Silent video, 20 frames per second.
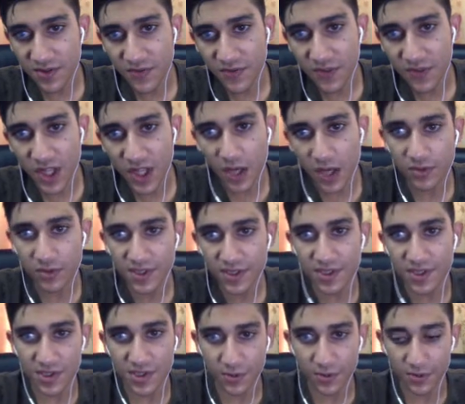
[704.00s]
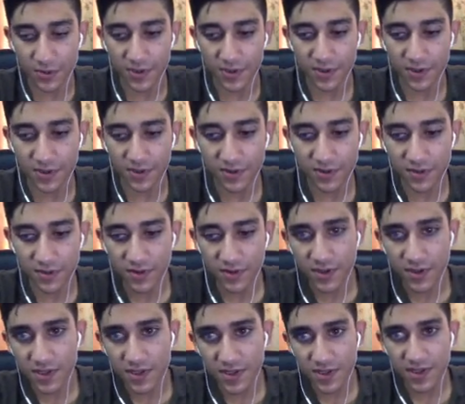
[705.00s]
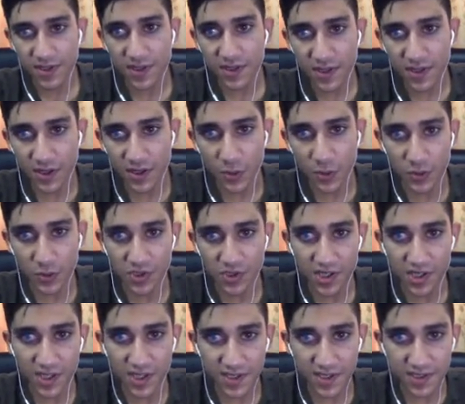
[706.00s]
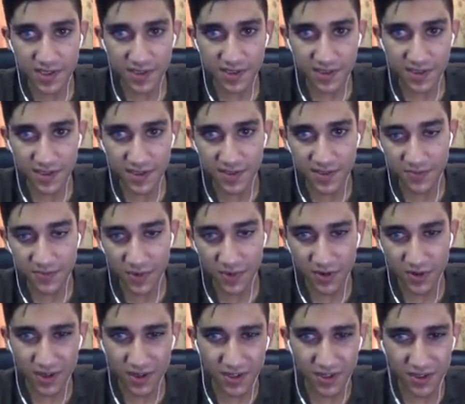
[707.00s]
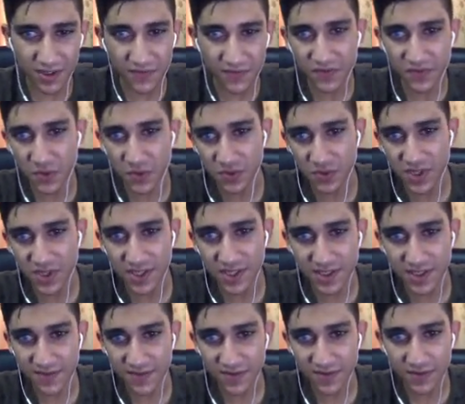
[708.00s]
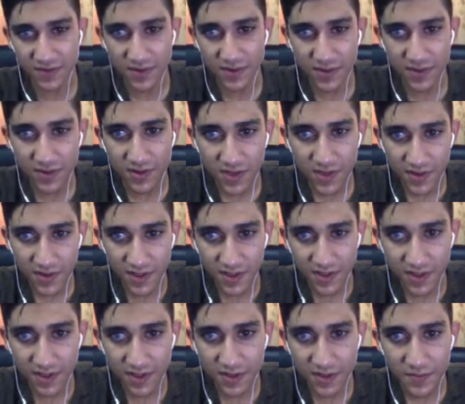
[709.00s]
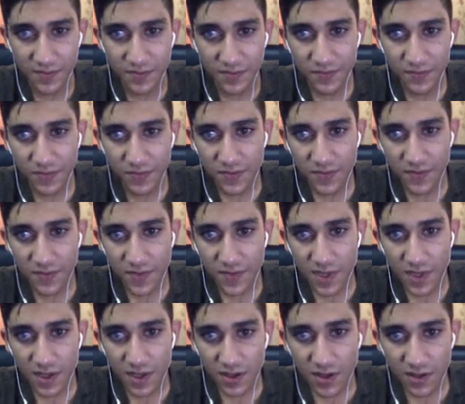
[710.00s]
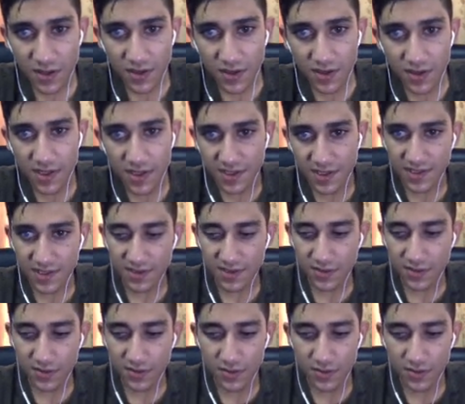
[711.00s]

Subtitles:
without installing in Node.js. It's kind of Node.js thing. Let's